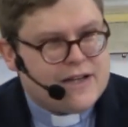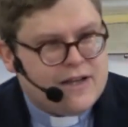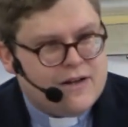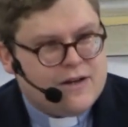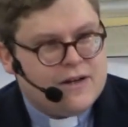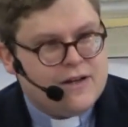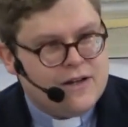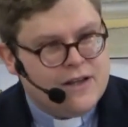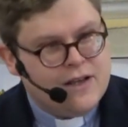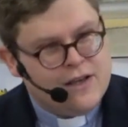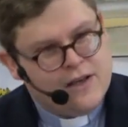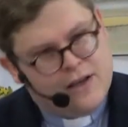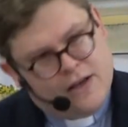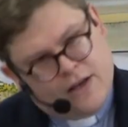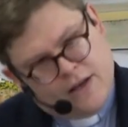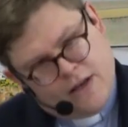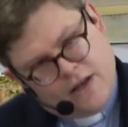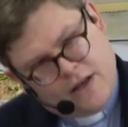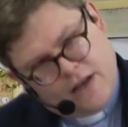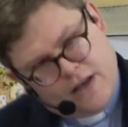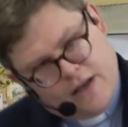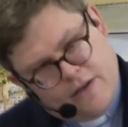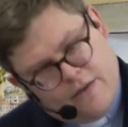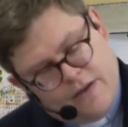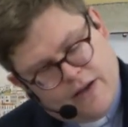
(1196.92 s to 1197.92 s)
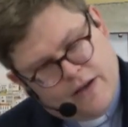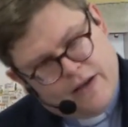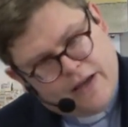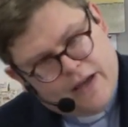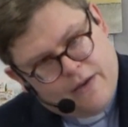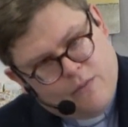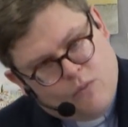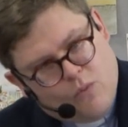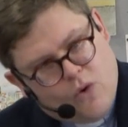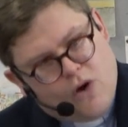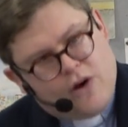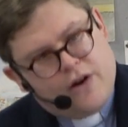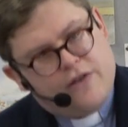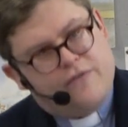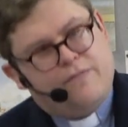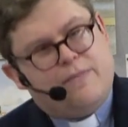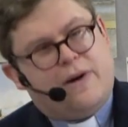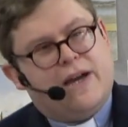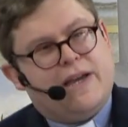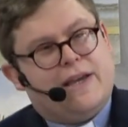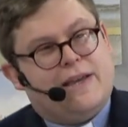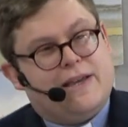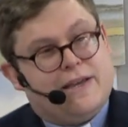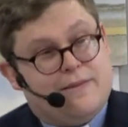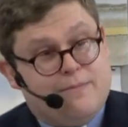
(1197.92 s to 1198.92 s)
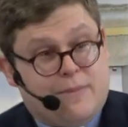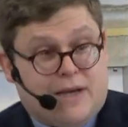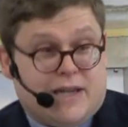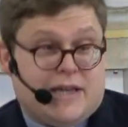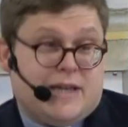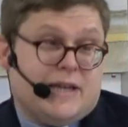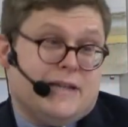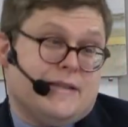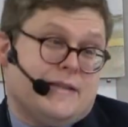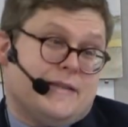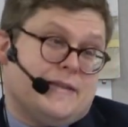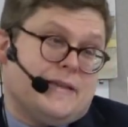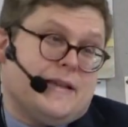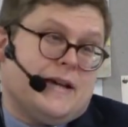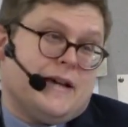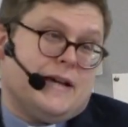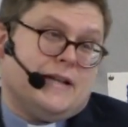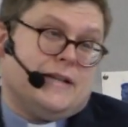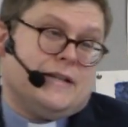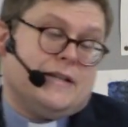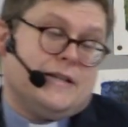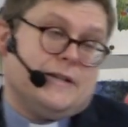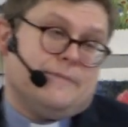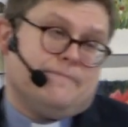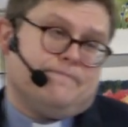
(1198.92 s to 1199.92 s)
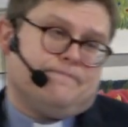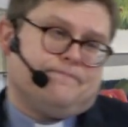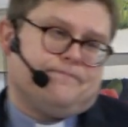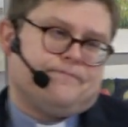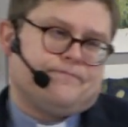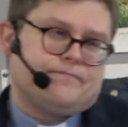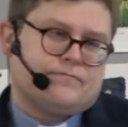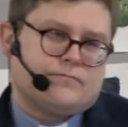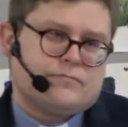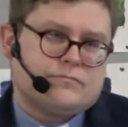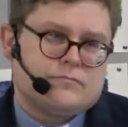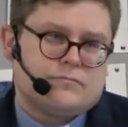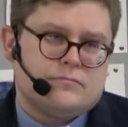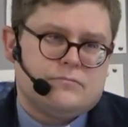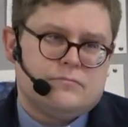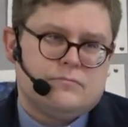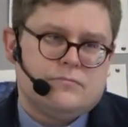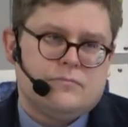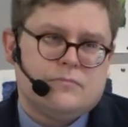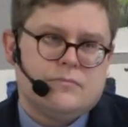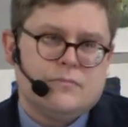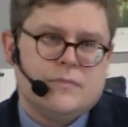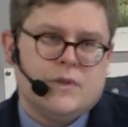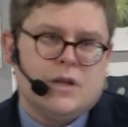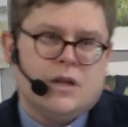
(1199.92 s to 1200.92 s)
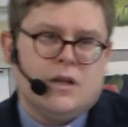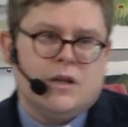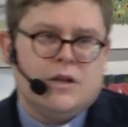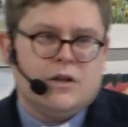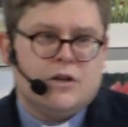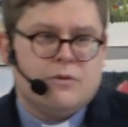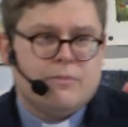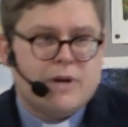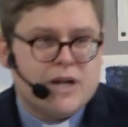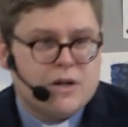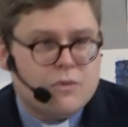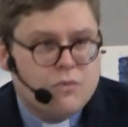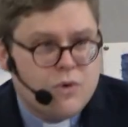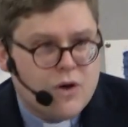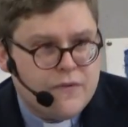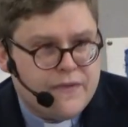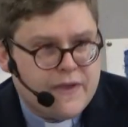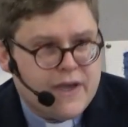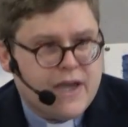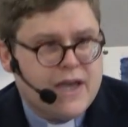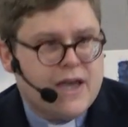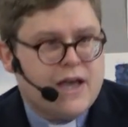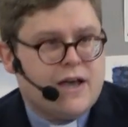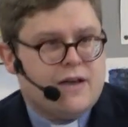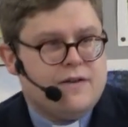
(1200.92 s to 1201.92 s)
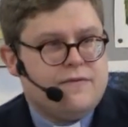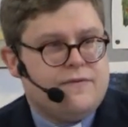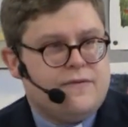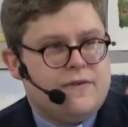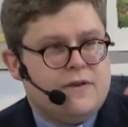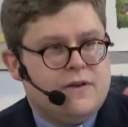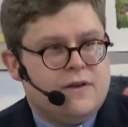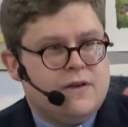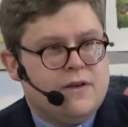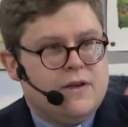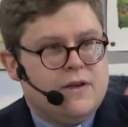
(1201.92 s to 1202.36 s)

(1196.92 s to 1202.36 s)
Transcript: in one of my kids, and no matter what they have,